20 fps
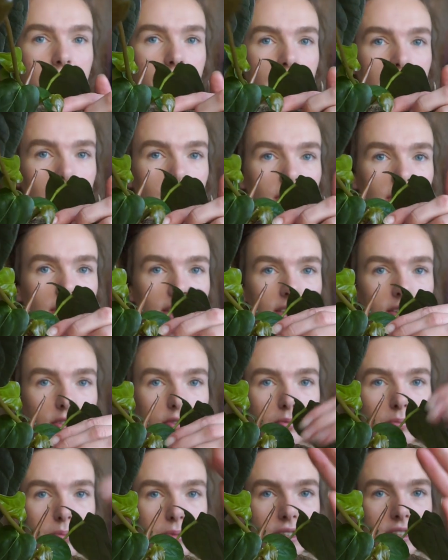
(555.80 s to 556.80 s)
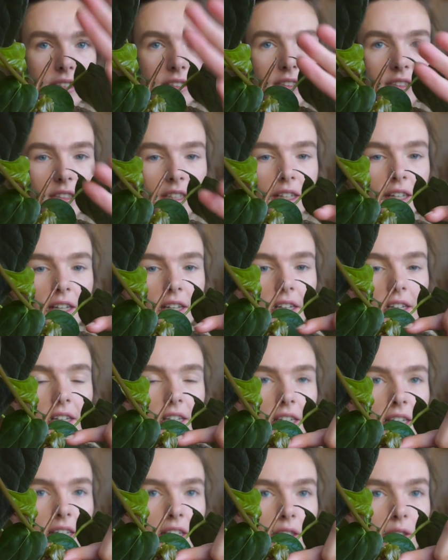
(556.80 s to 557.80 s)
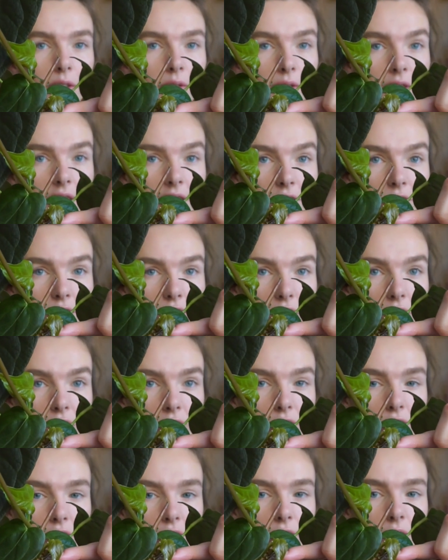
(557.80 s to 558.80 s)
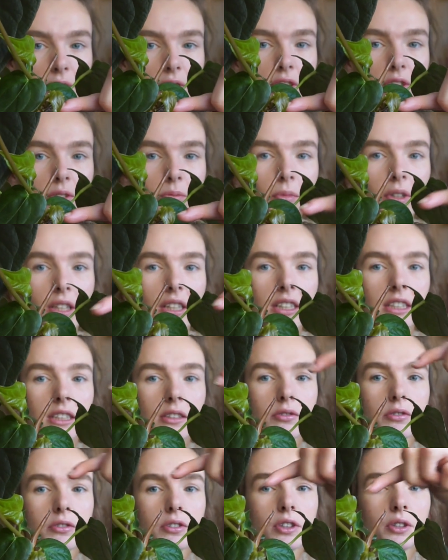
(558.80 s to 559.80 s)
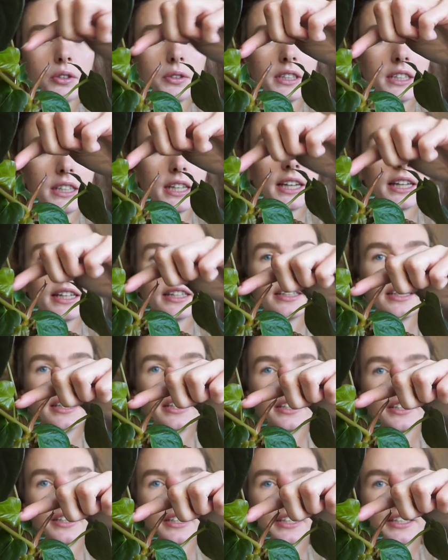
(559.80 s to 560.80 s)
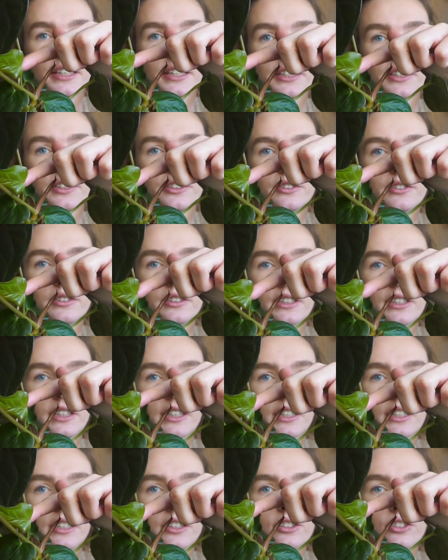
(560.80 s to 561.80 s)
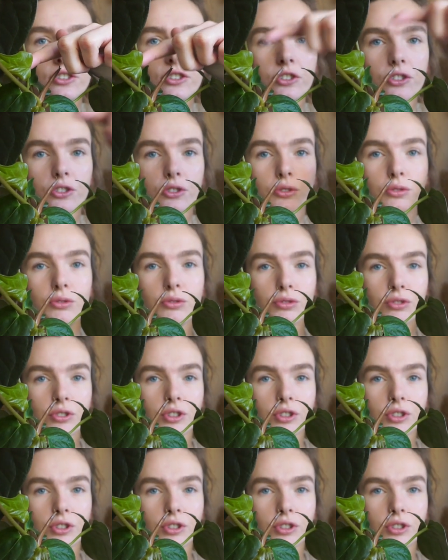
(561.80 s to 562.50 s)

a new leaf, but here is also a small leaf growing, and here too.